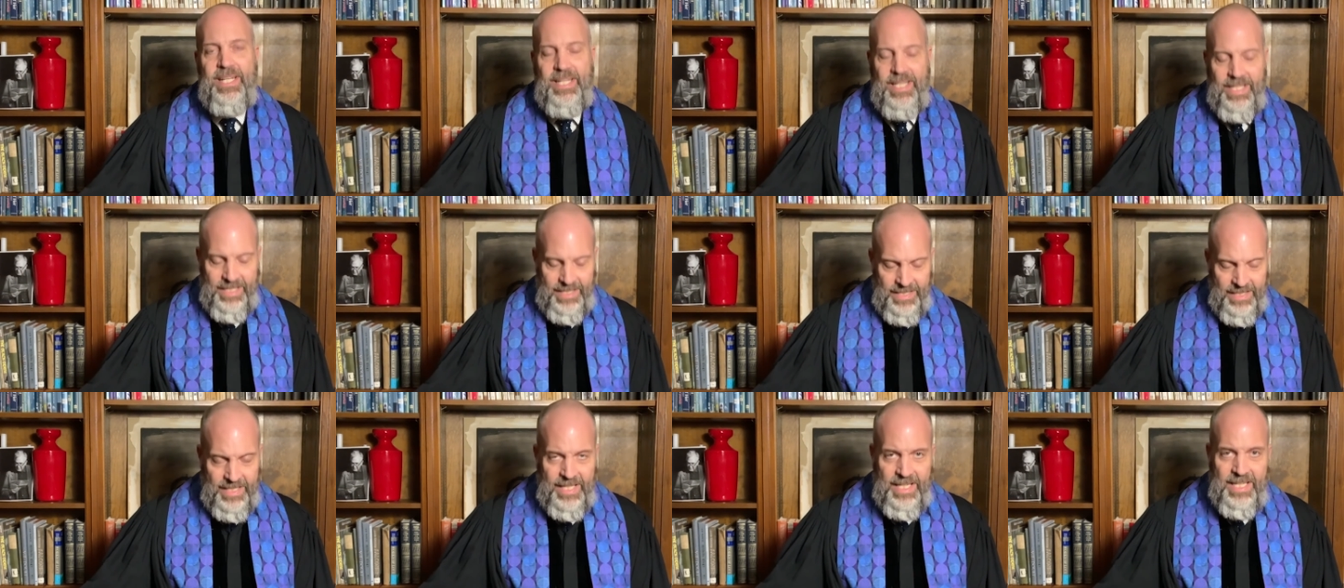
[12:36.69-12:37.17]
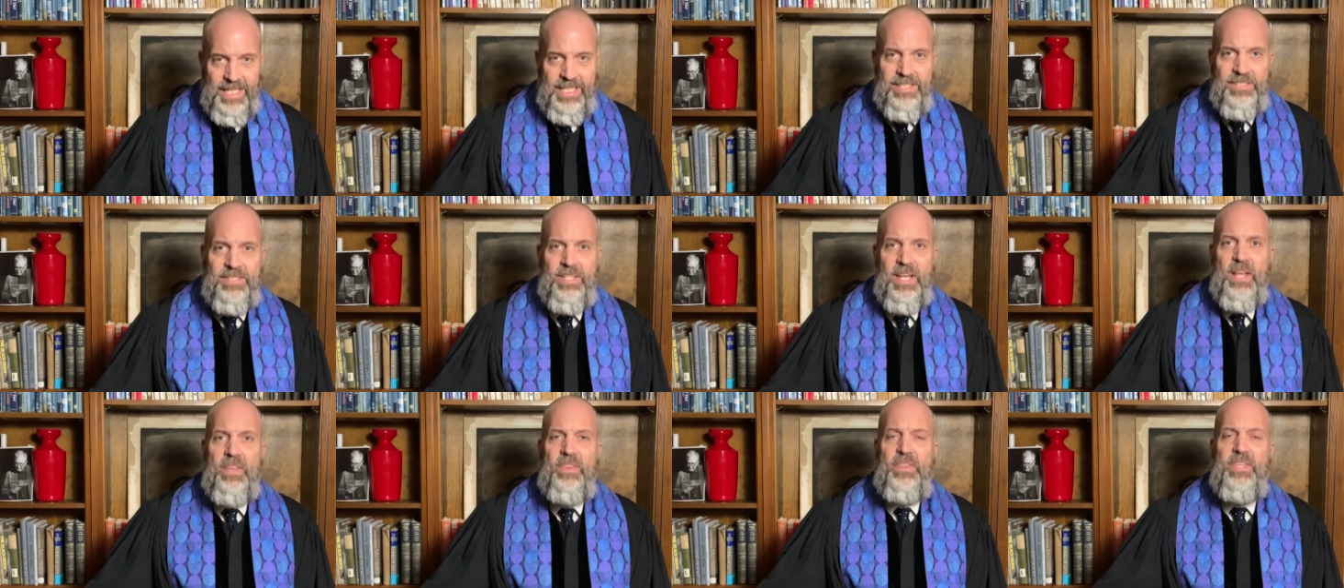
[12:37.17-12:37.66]
It
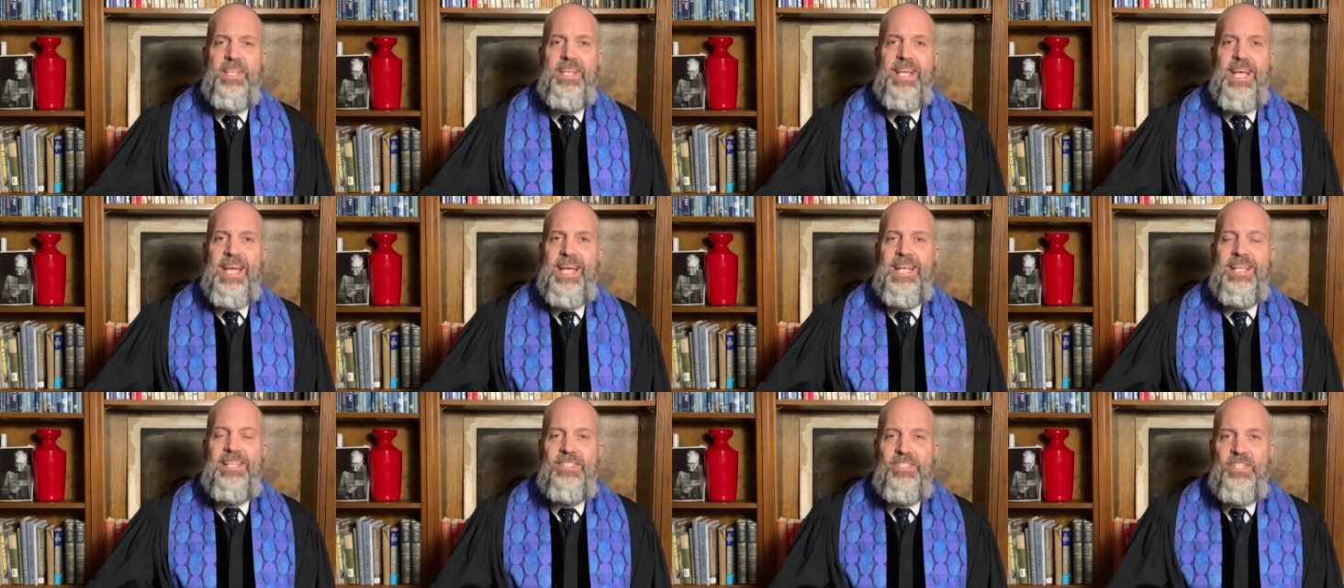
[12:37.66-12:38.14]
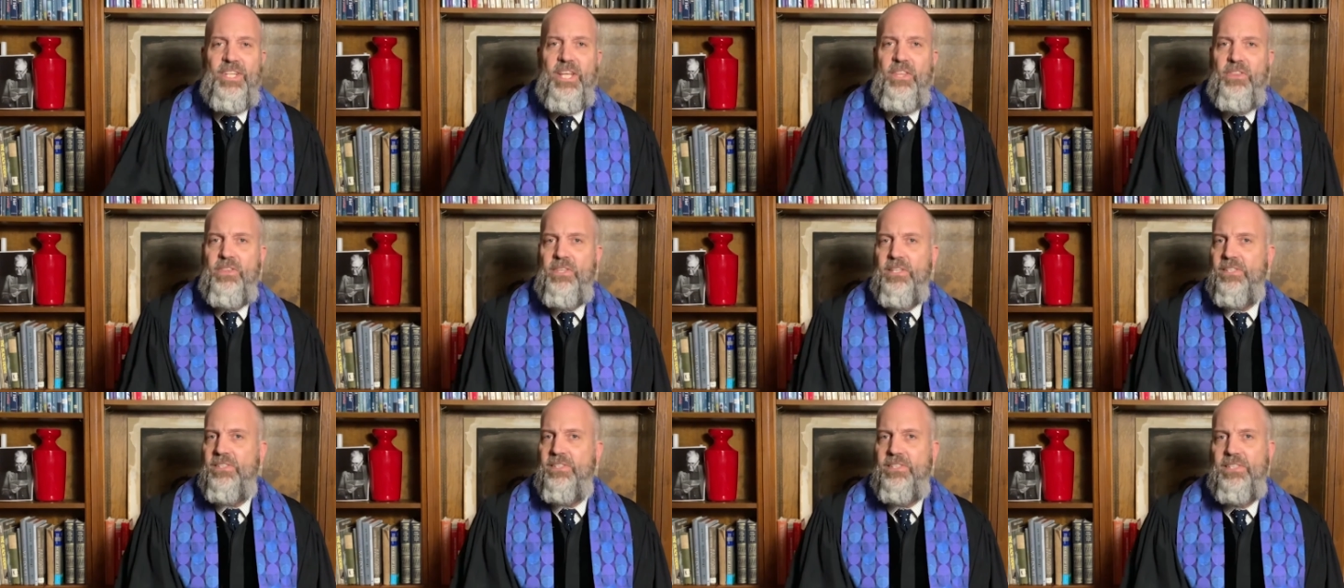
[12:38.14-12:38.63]
is the
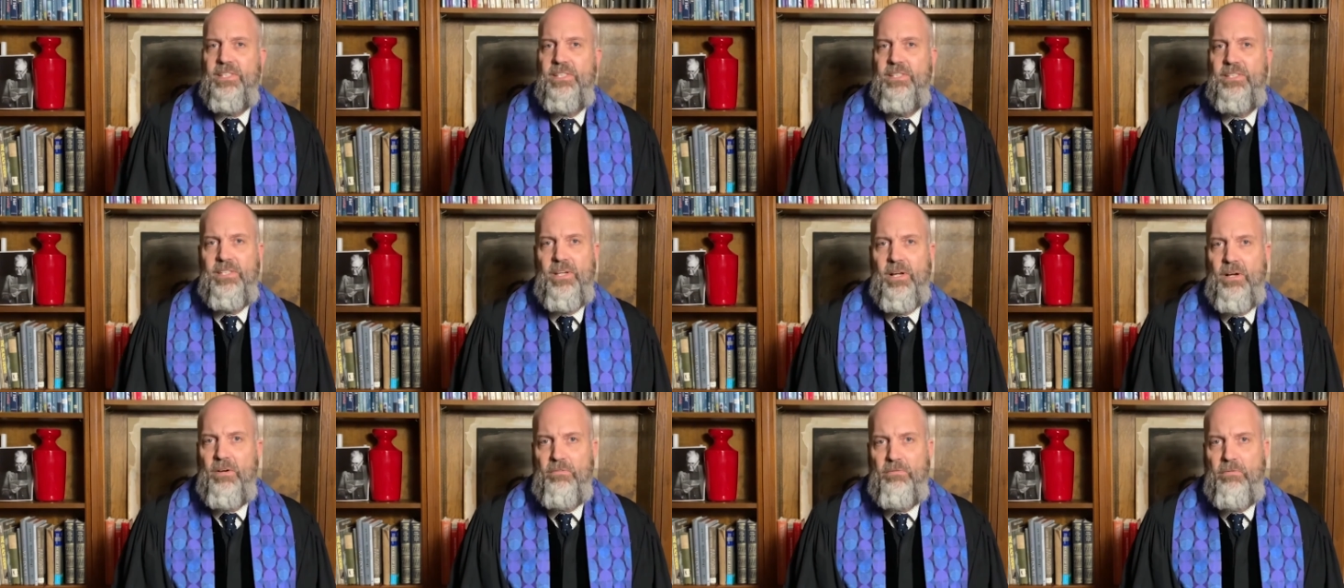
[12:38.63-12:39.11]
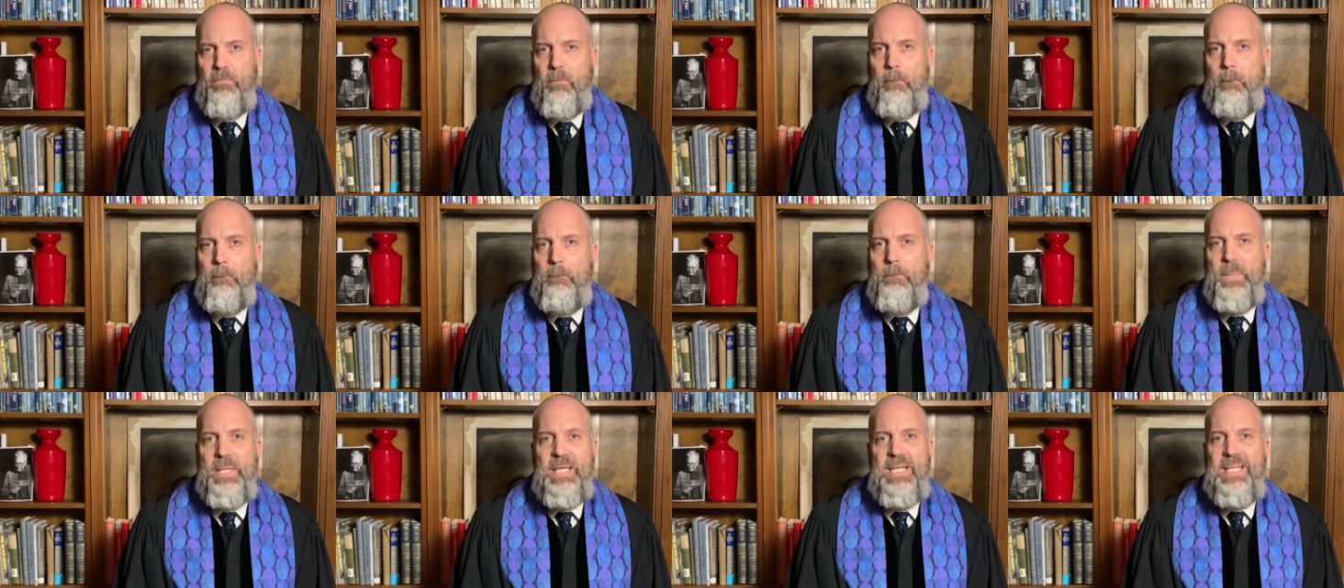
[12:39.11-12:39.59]
antithesis
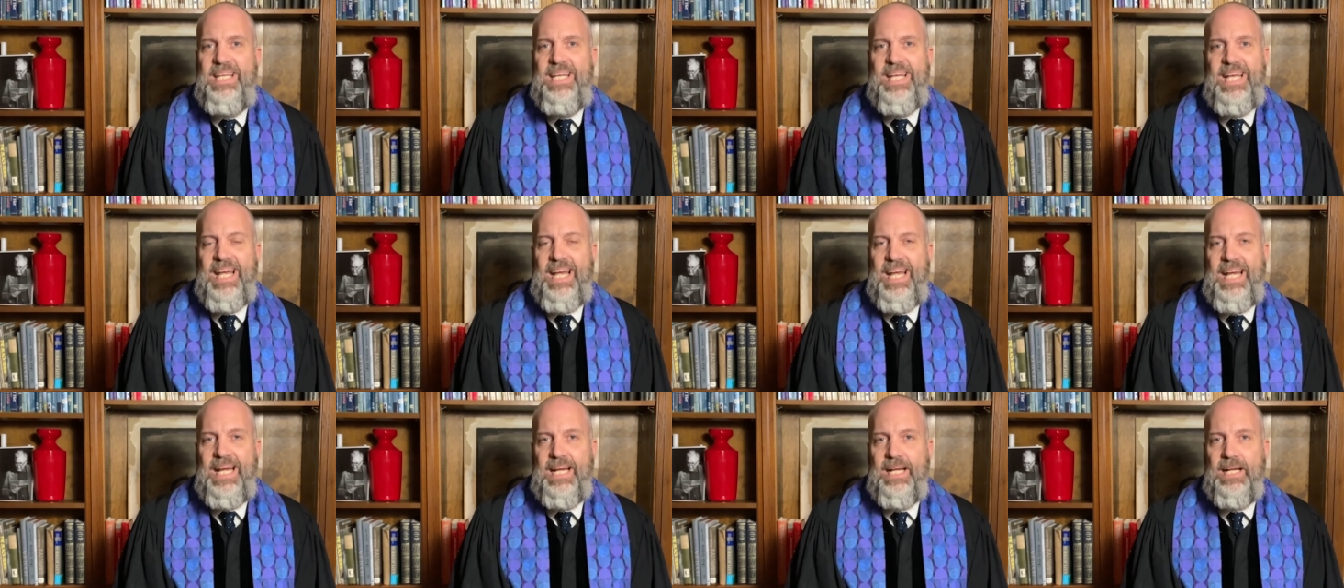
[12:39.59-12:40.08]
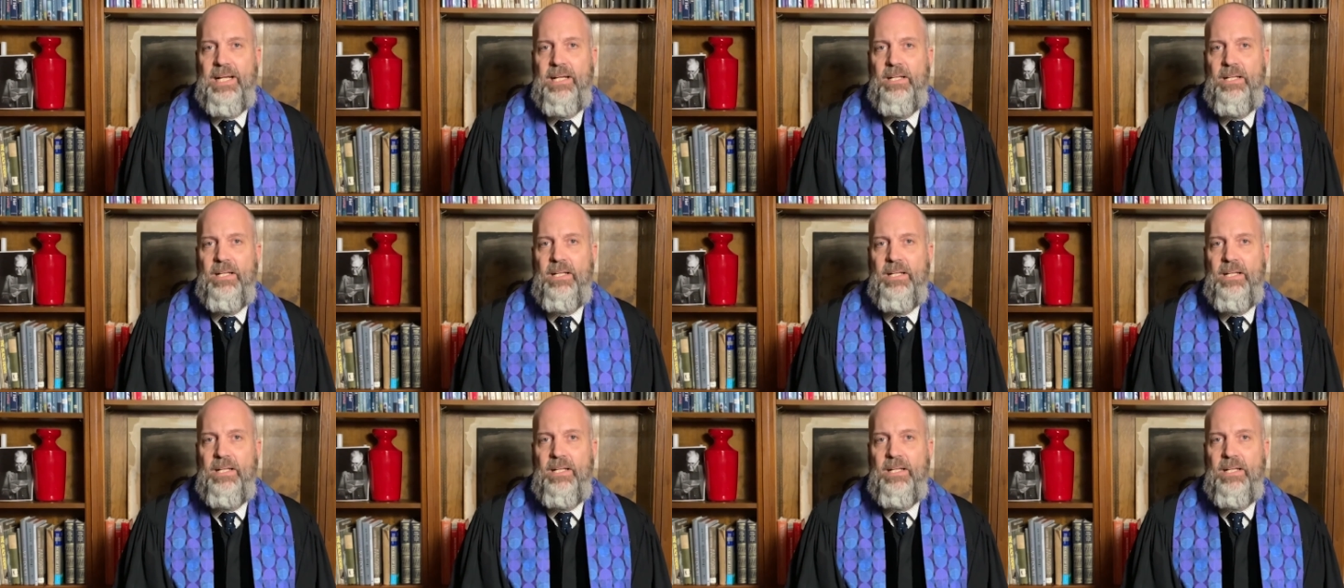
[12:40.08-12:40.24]
of being.